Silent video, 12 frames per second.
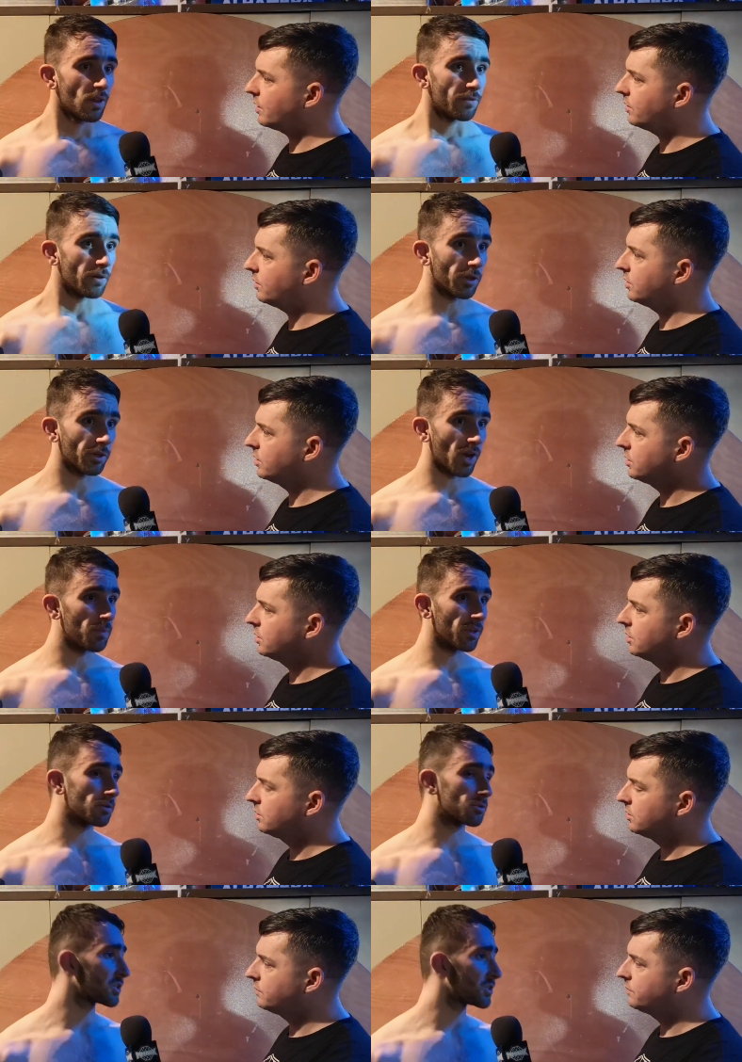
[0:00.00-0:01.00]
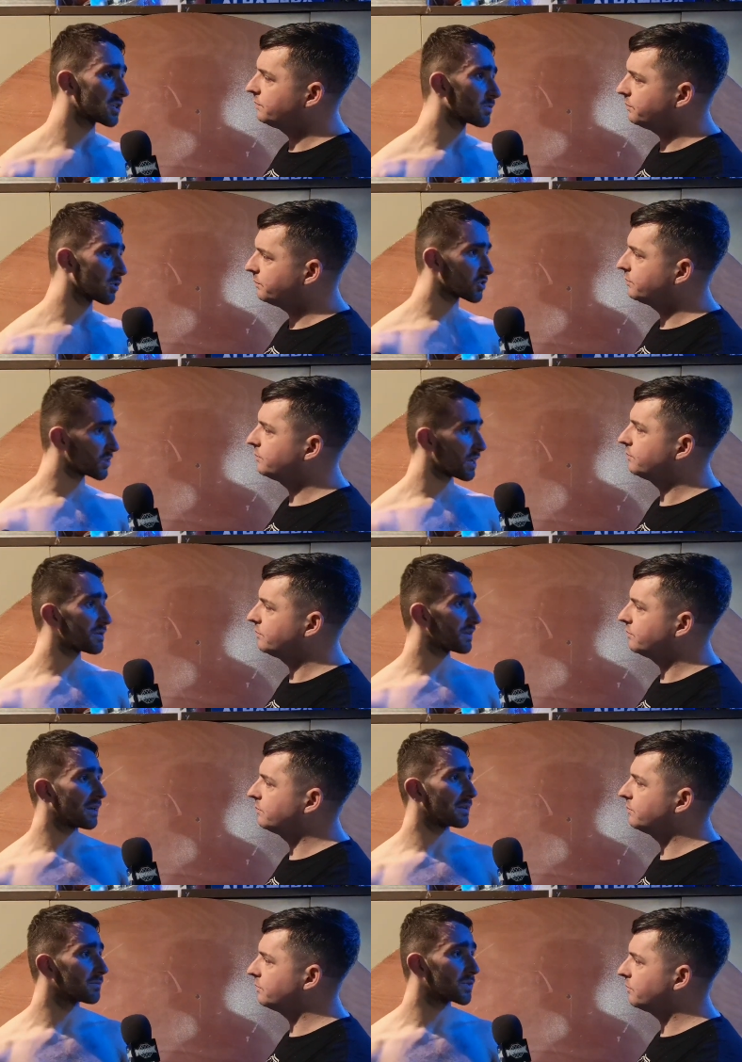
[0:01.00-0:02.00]
Speaker 1: felt the grappling. He was just using more strength and
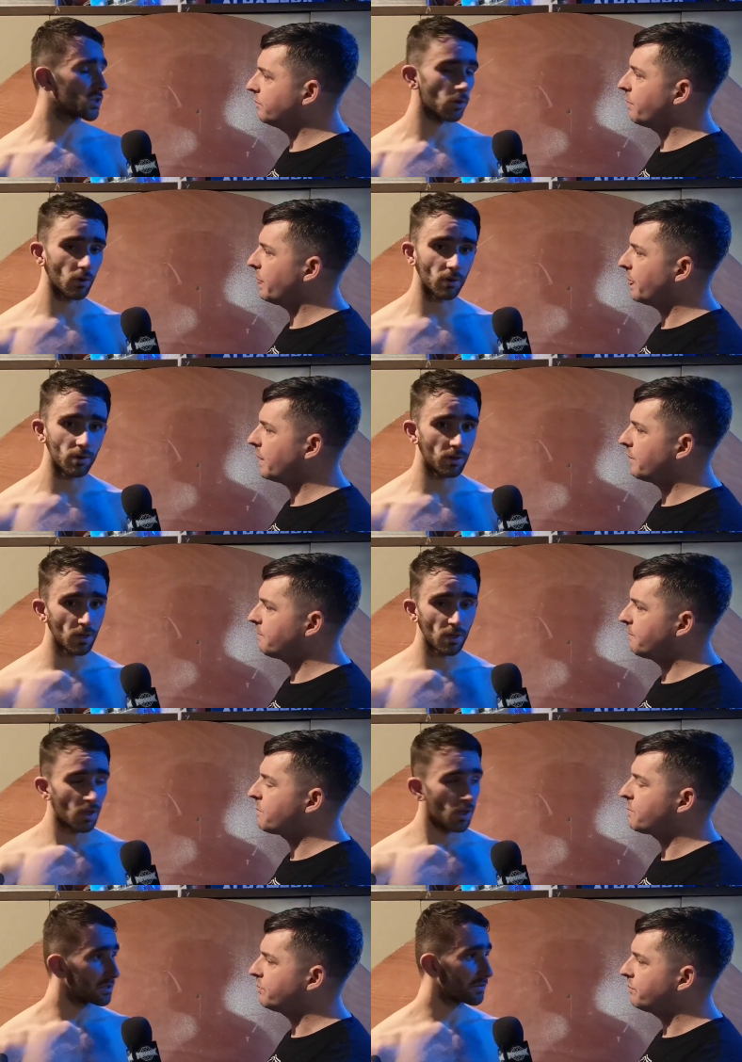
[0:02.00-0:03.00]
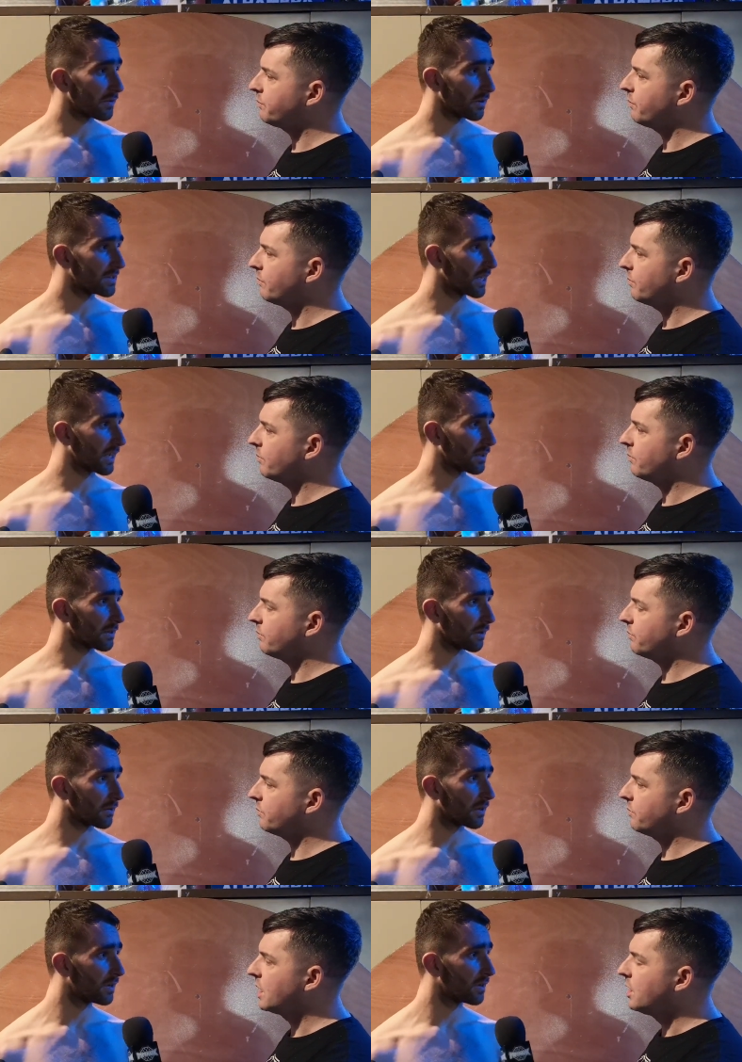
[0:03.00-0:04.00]
everything, so just felt like taking it
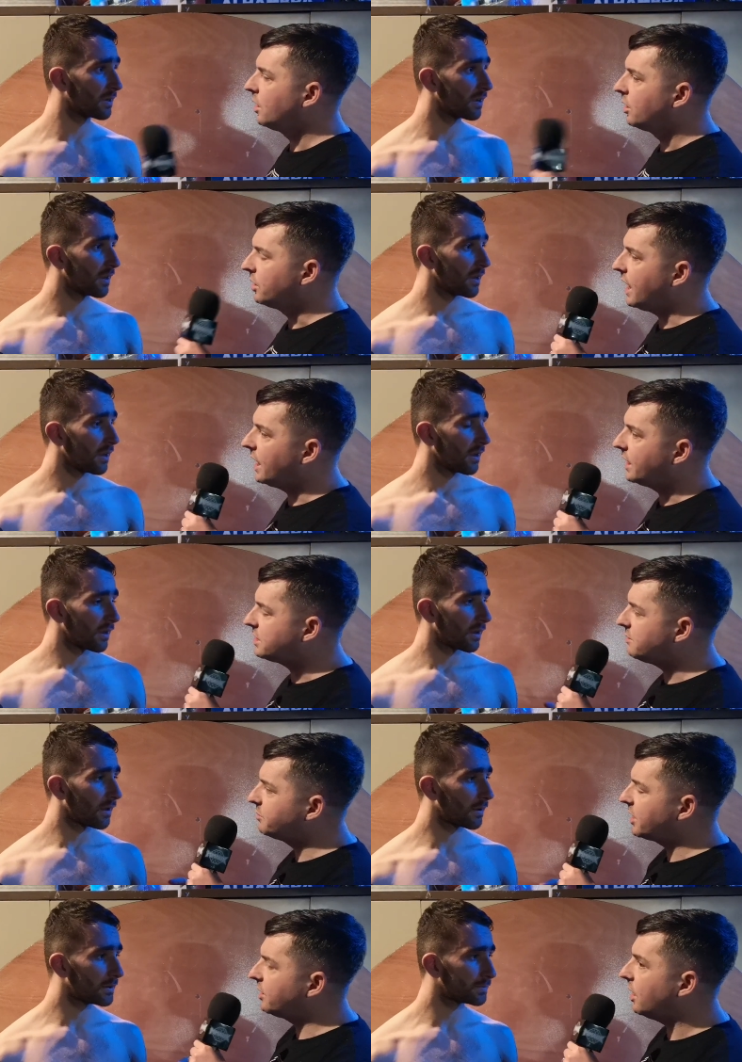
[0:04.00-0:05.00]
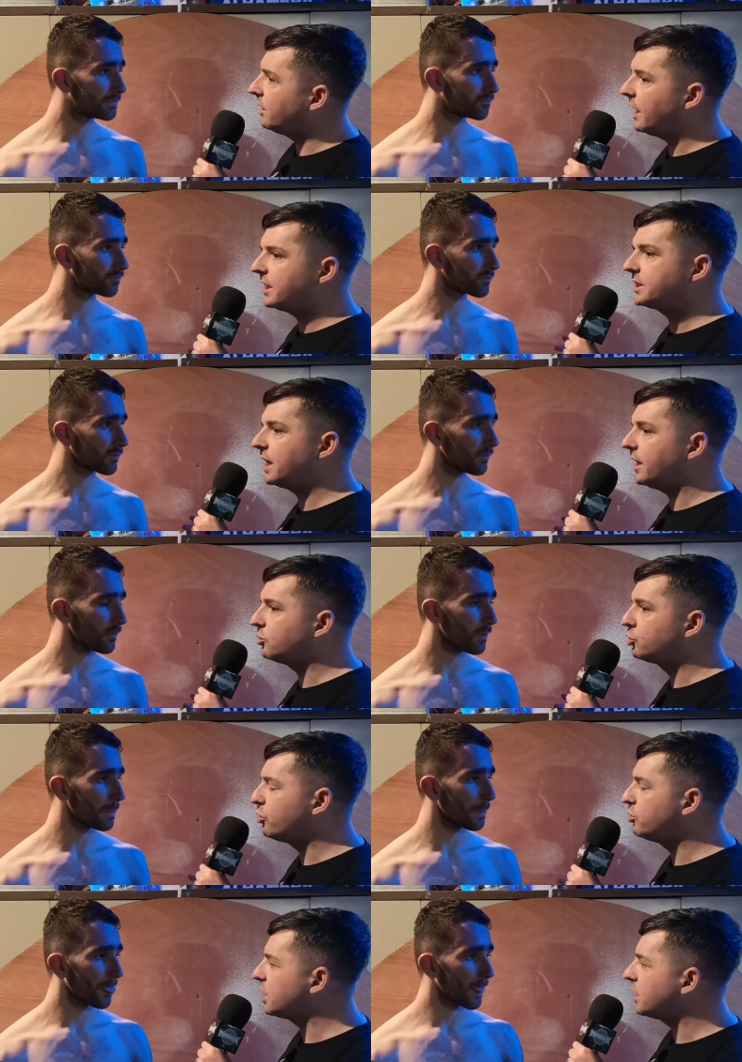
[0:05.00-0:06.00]
down.
Speaker 2: Yeah, it seemed that in that second
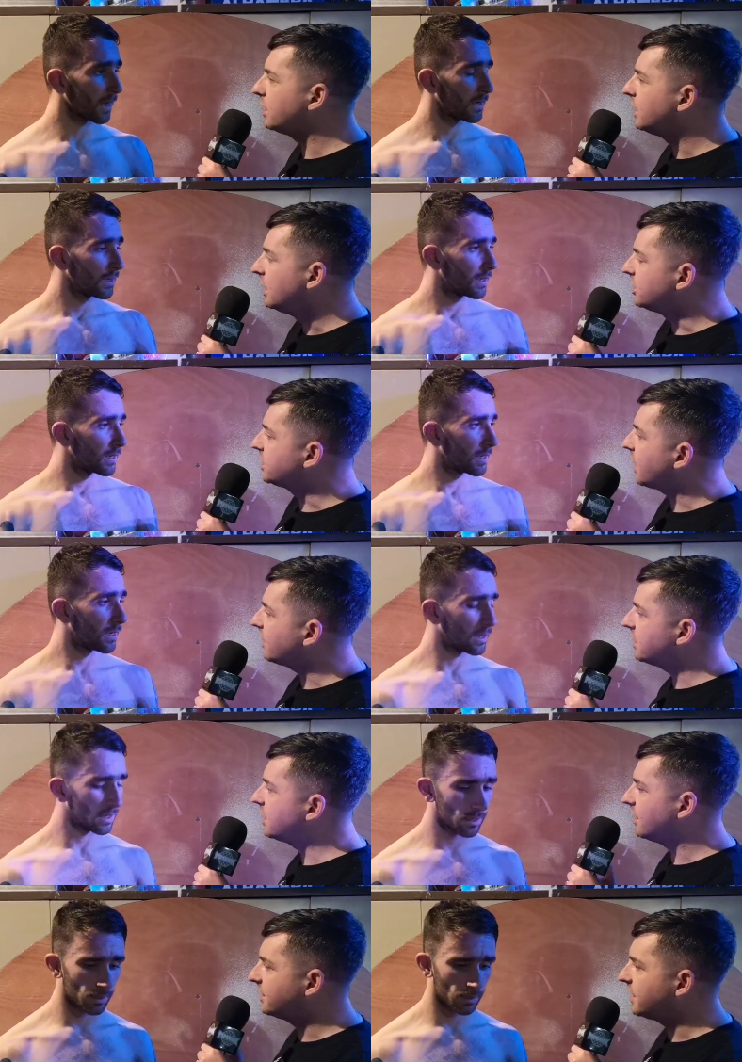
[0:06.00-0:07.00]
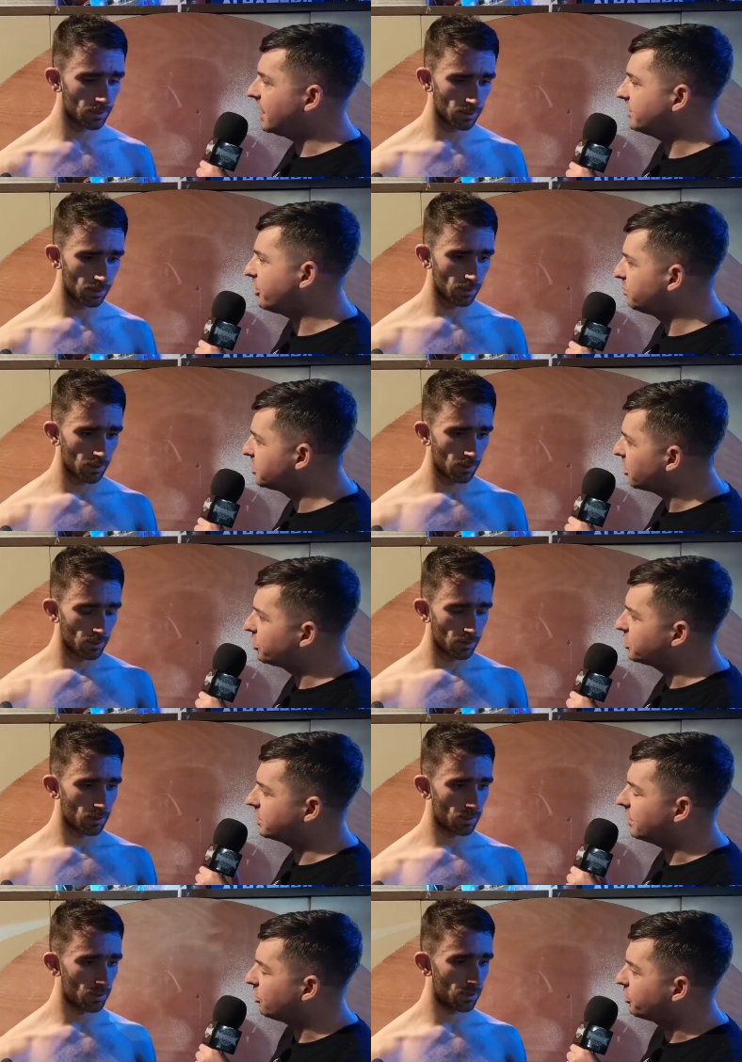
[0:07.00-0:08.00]
round you started getting the takedowns. It
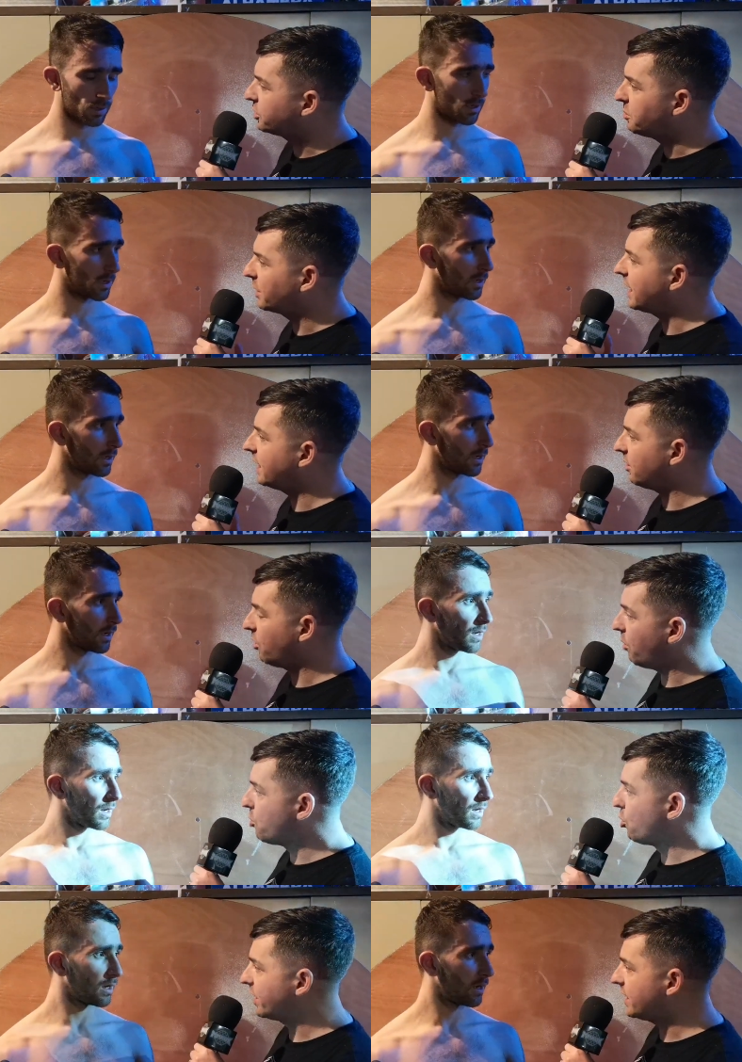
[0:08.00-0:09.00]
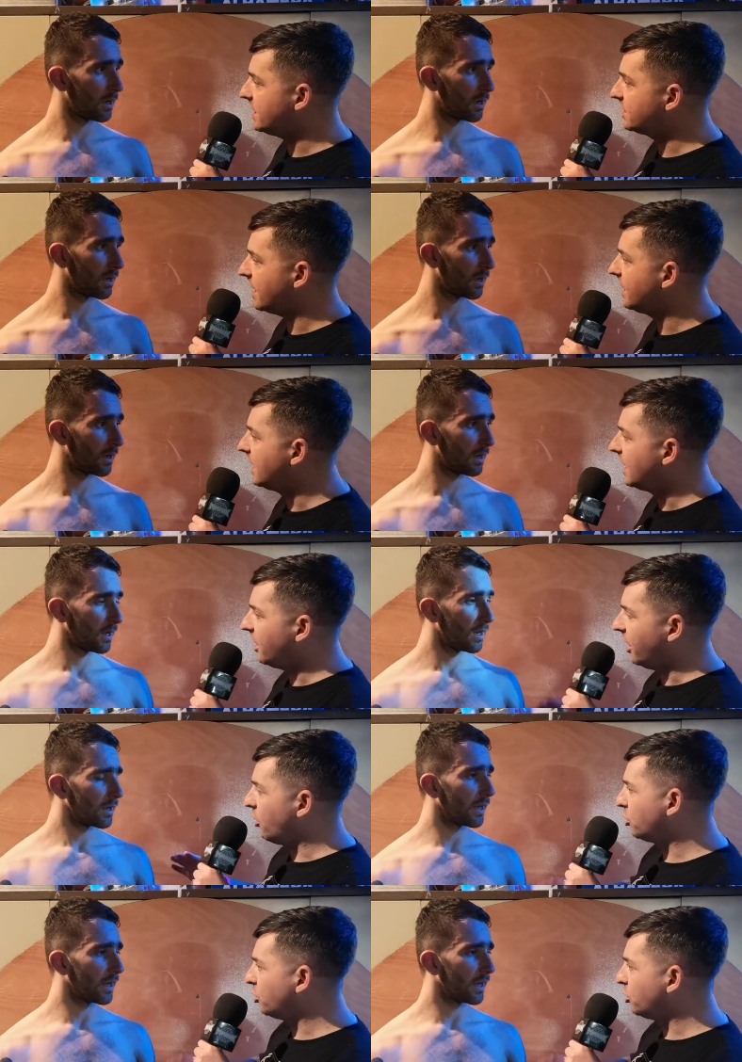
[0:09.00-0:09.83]
looked like you were getting a lot more easy, and